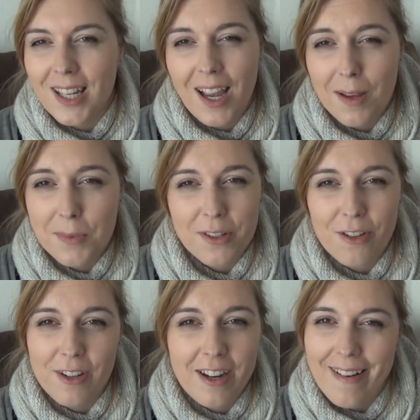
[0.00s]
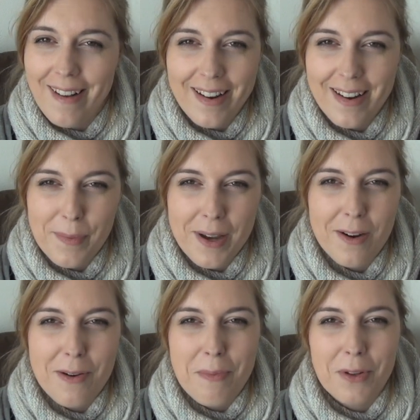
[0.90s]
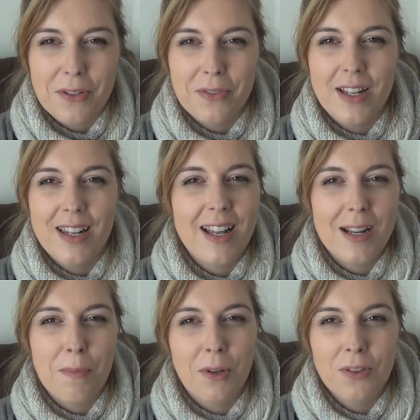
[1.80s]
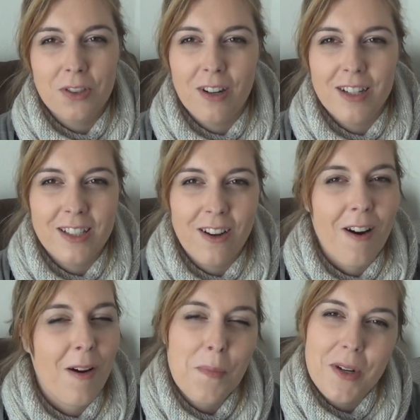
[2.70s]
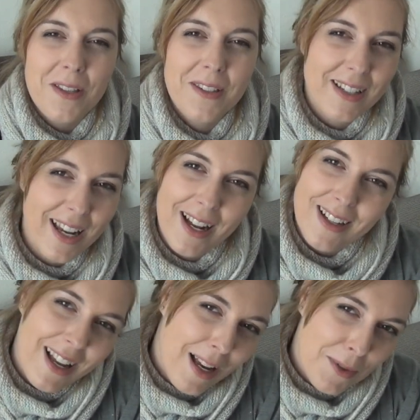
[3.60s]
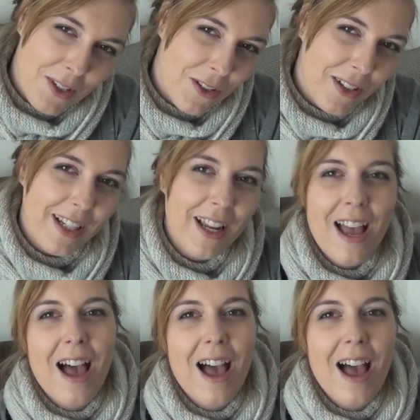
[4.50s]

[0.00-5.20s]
I'm sorry, I am a Harry Potter fan, like most yarnies are, but yeah, I'm sorry.